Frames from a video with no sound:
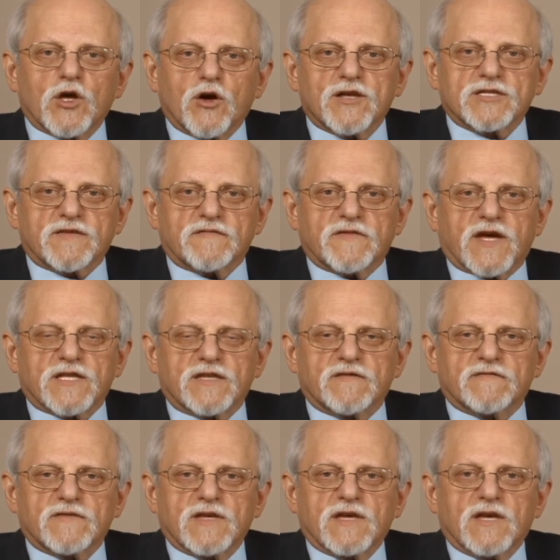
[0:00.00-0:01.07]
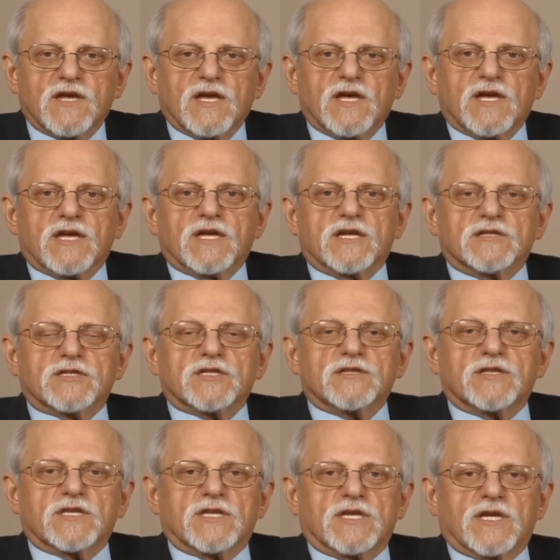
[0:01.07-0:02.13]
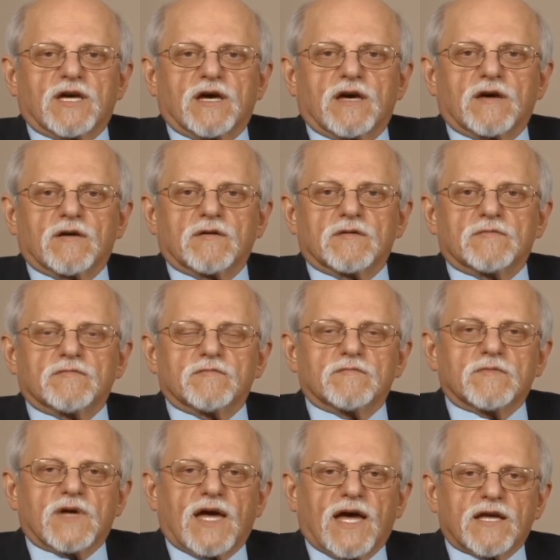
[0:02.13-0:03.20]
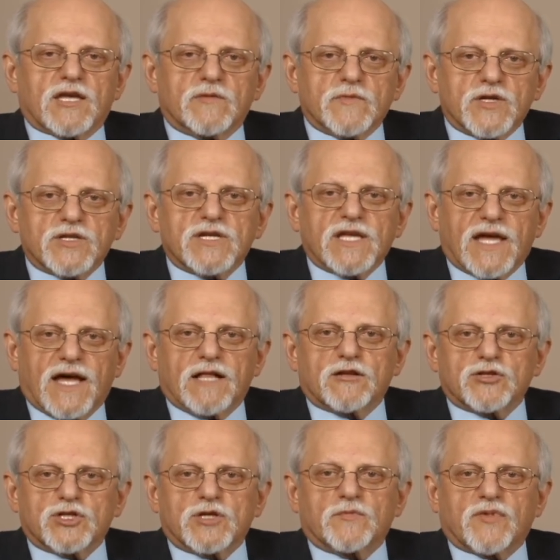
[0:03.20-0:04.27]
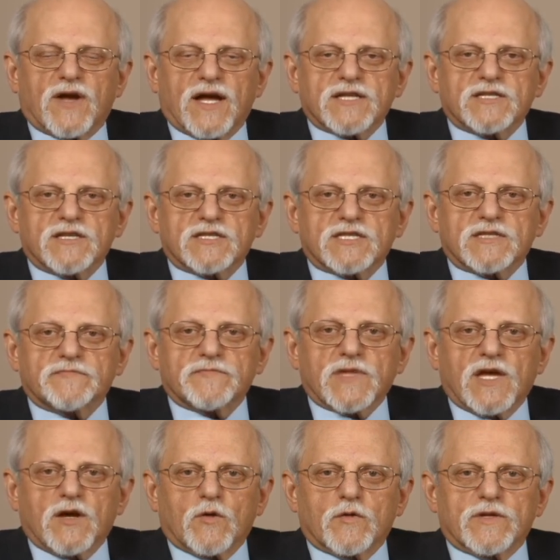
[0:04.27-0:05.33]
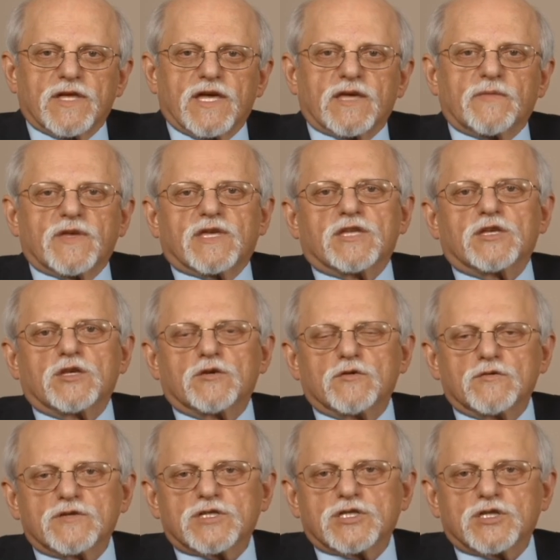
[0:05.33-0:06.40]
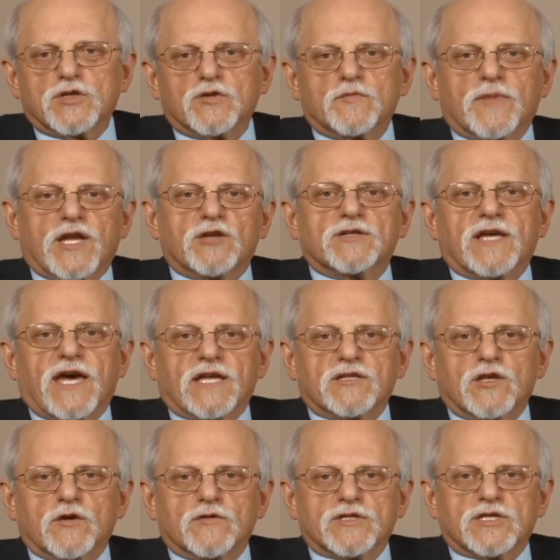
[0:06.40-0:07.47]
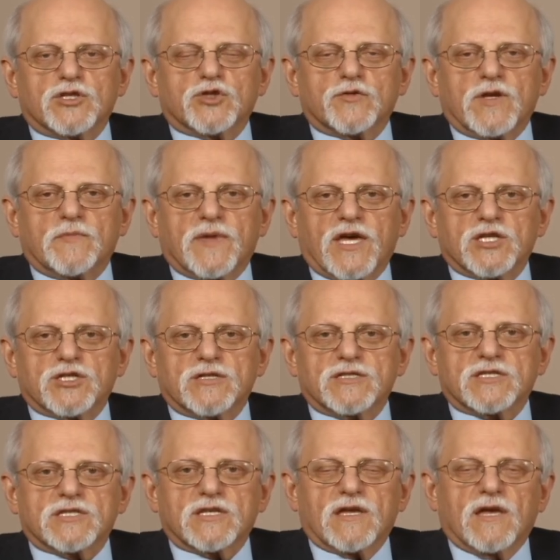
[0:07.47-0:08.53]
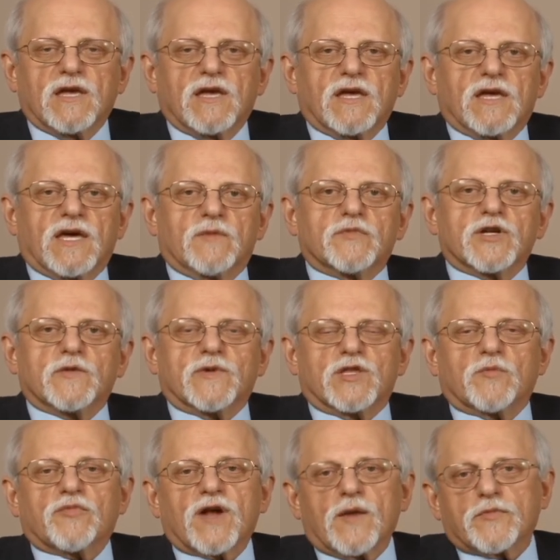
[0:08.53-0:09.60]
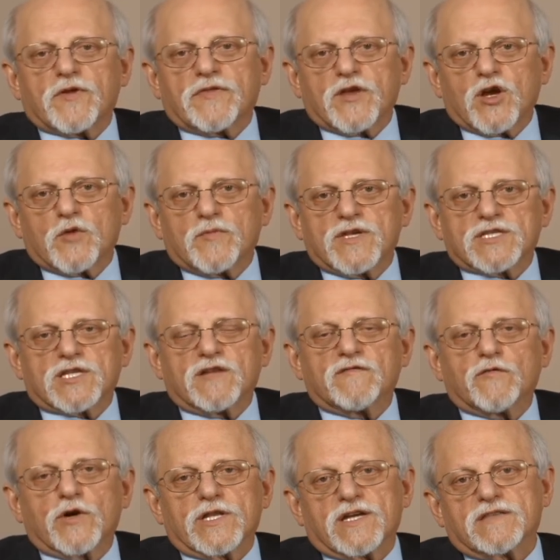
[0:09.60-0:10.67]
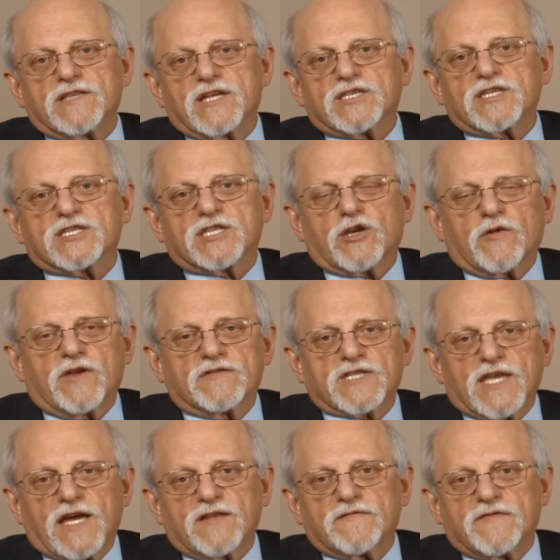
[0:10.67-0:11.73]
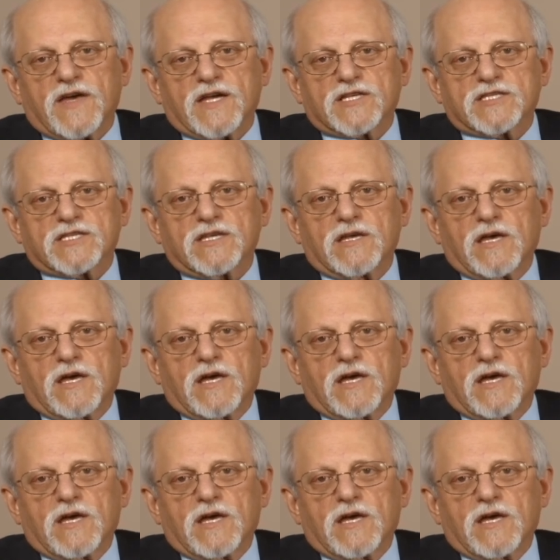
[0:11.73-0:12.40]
cost effective into the uh, community allergy practice, where they can be used to better diagnose and treat patients and put them on the proper therapies and avoid unnecessary side effects